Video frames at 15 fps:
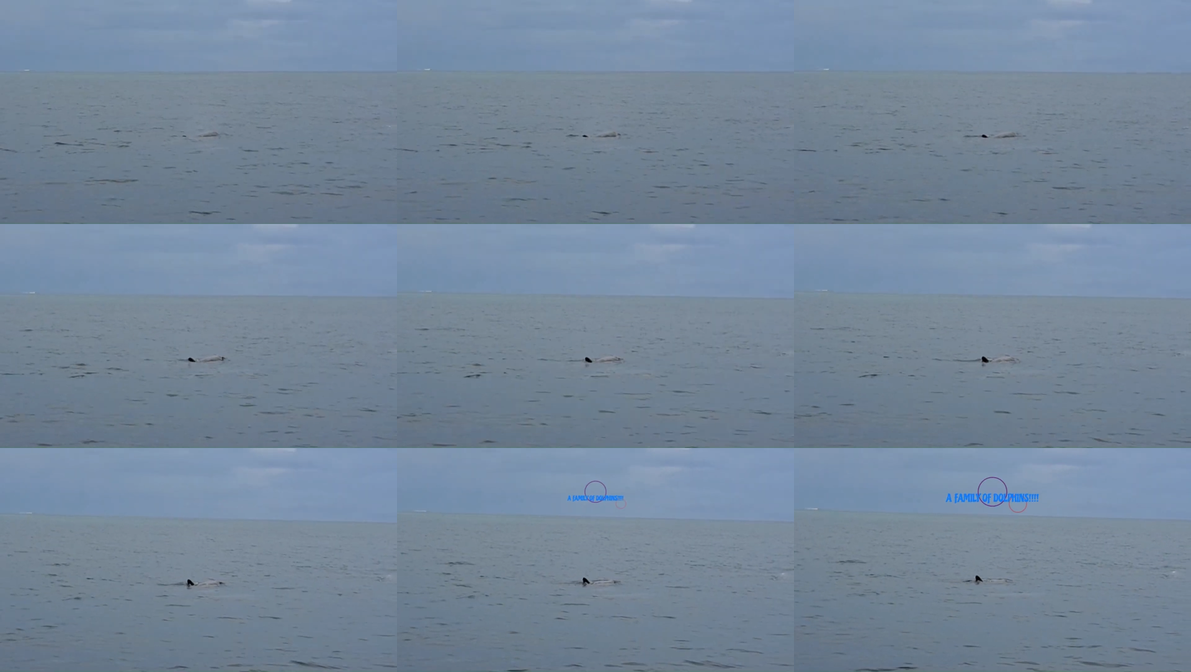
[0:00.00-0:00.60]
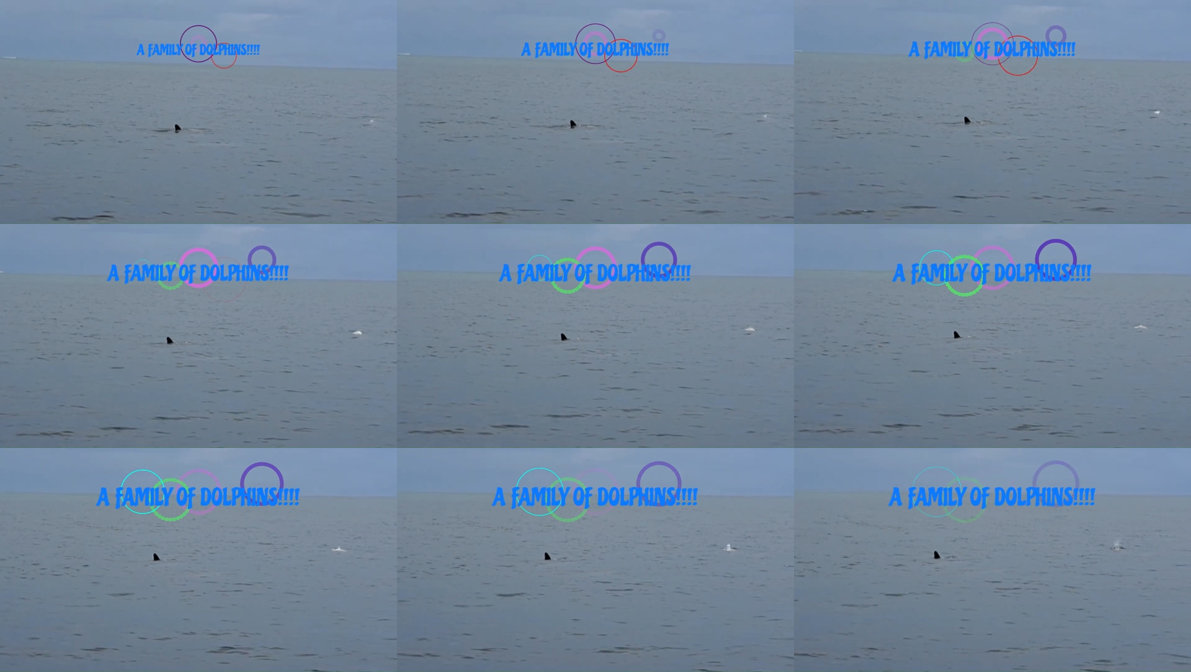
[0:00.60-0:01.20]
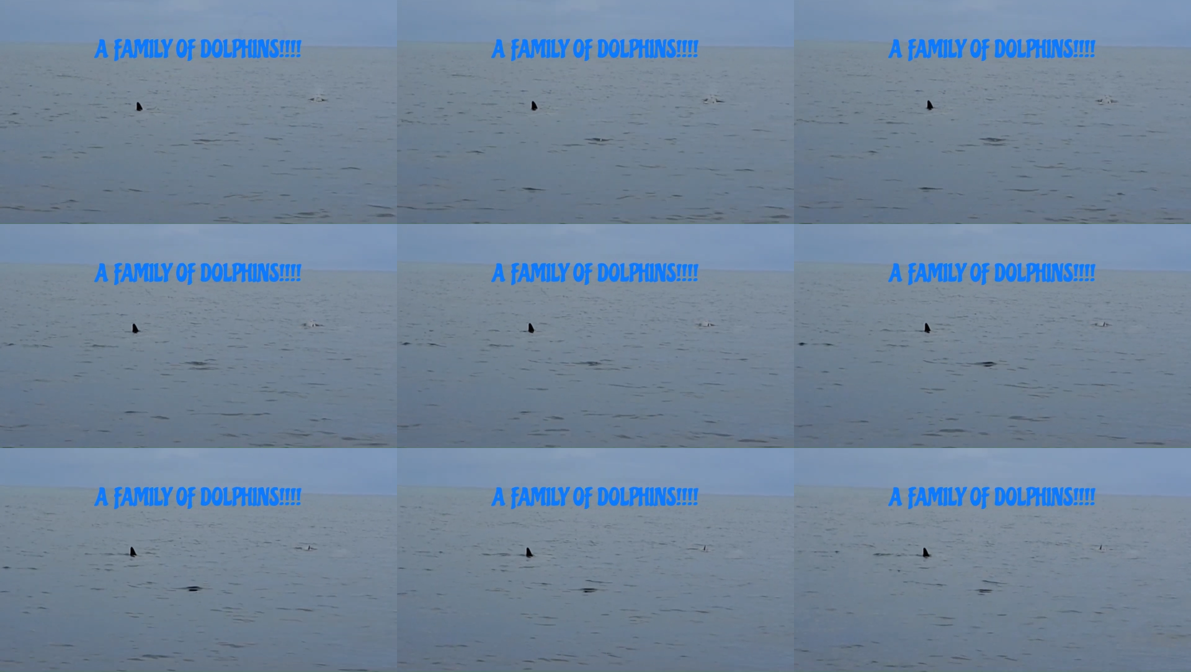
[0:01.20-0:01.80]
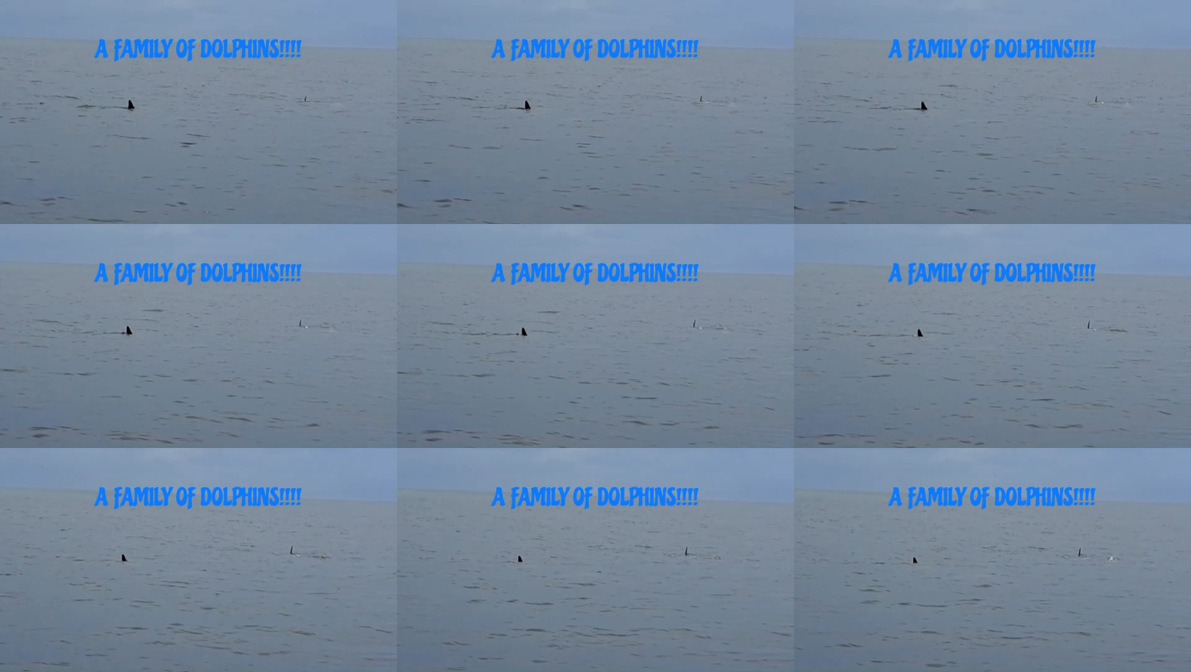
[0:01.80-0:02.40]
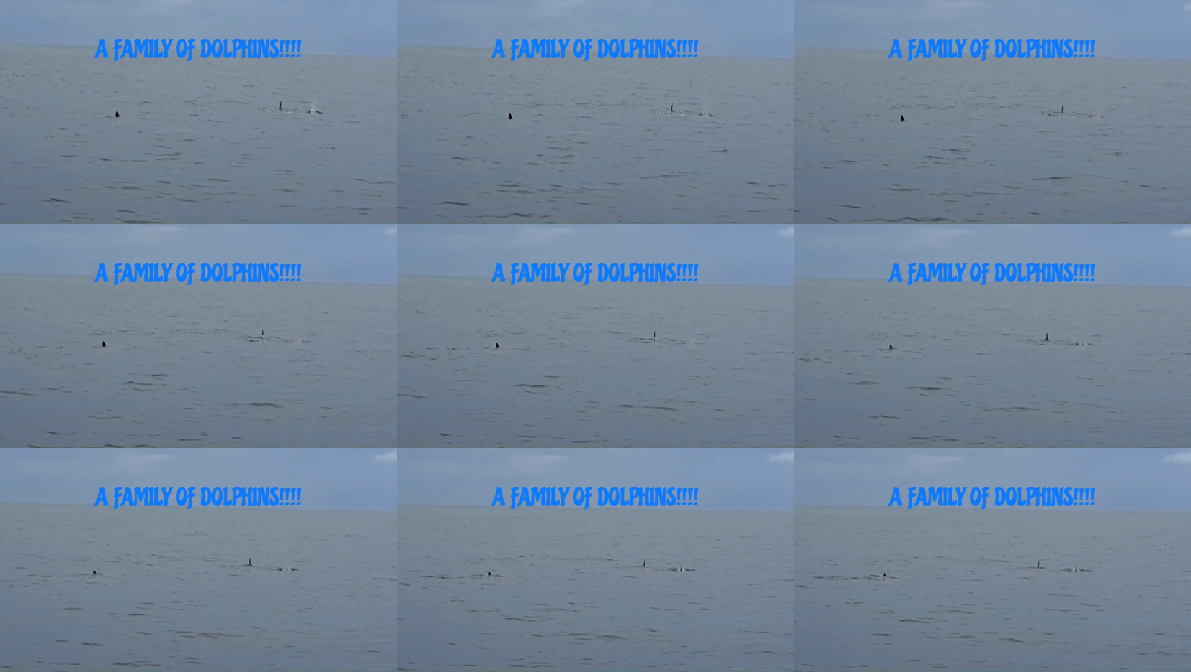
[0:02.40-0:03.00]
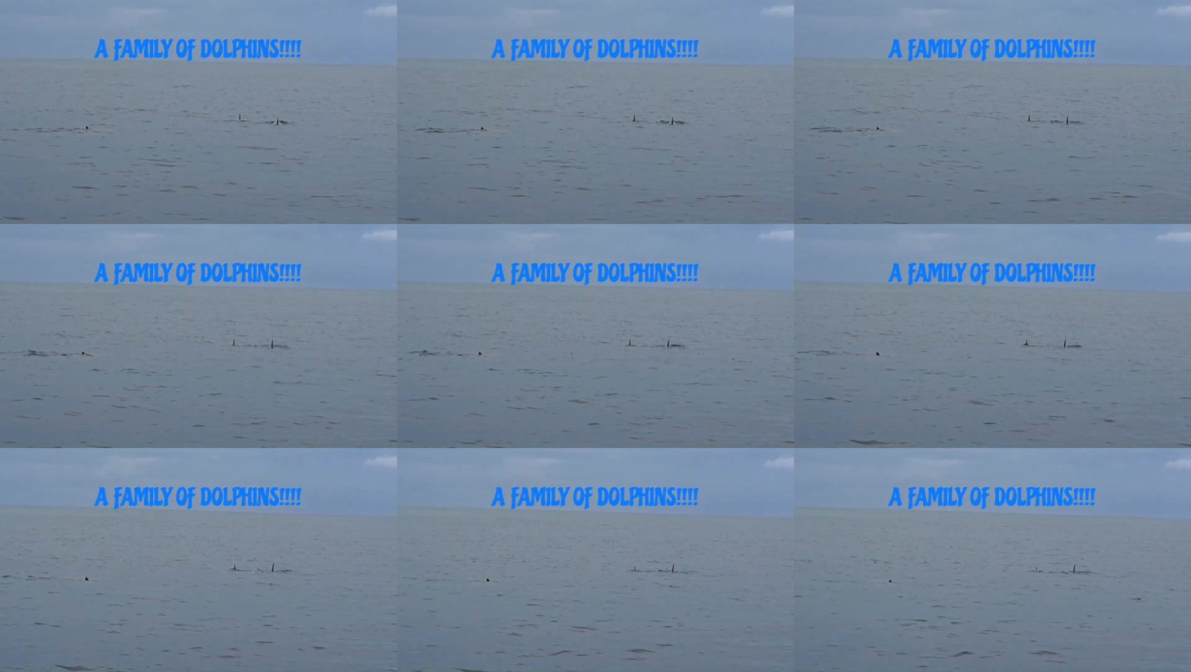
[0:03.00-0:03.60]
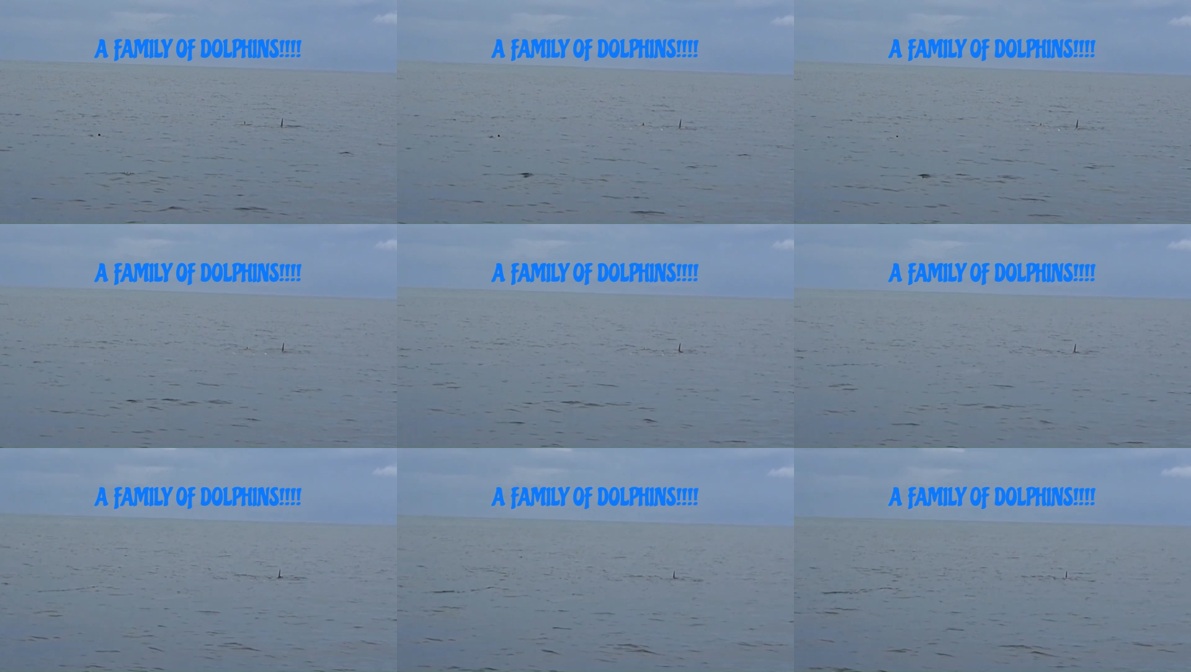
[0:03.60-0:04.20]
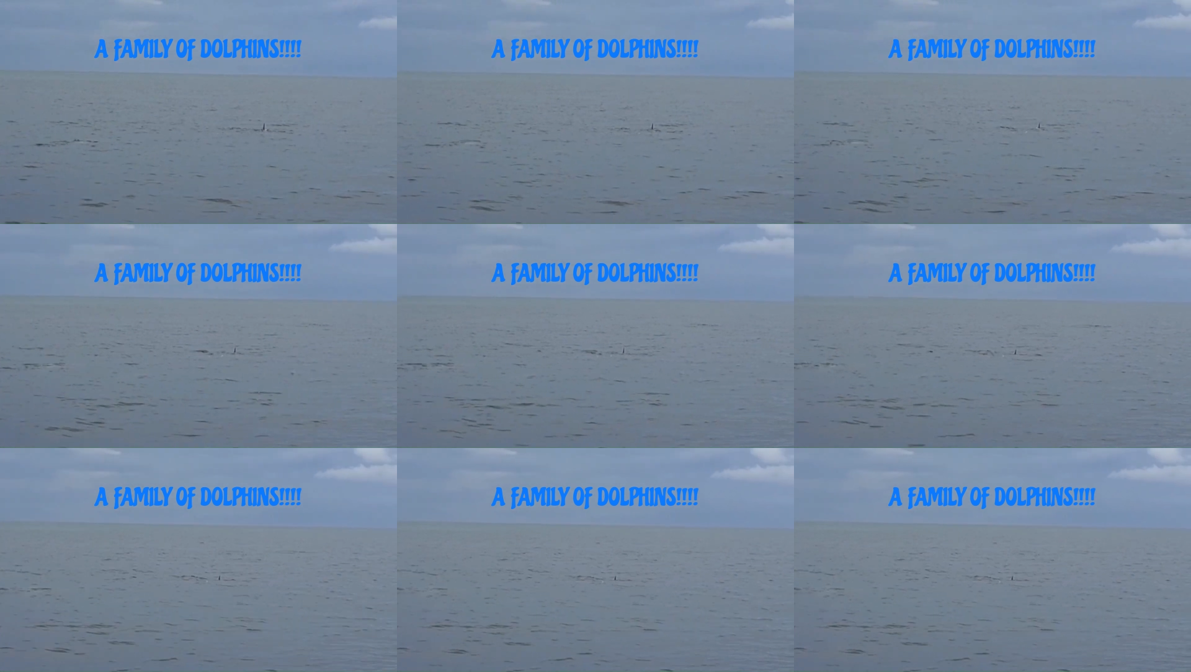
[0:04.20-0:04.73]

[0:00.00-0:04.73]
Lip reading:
No face is visible, so there are no lips to read.